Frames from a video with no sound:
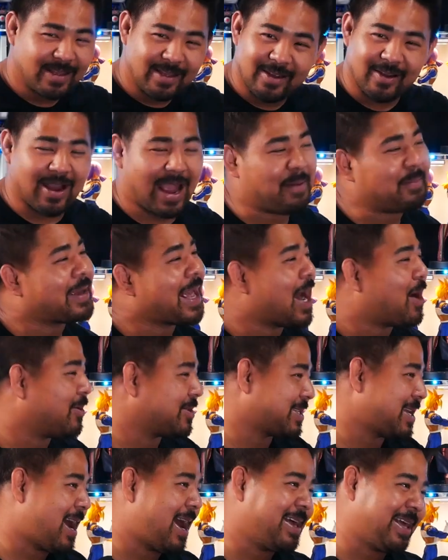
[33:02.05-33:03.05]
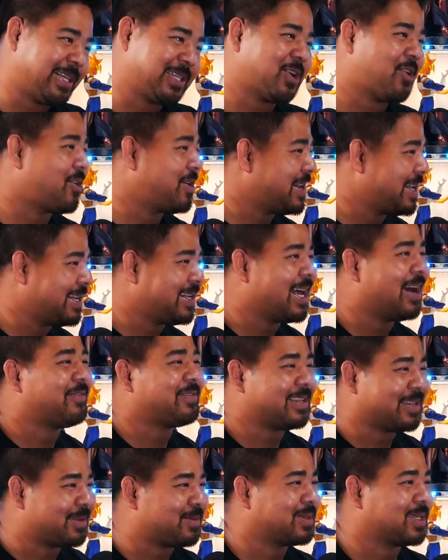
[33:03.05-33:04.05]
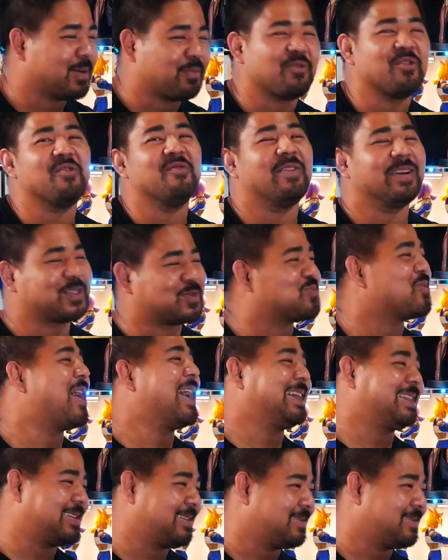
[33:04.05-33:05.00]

her M count was high. That's already enough to prove us right.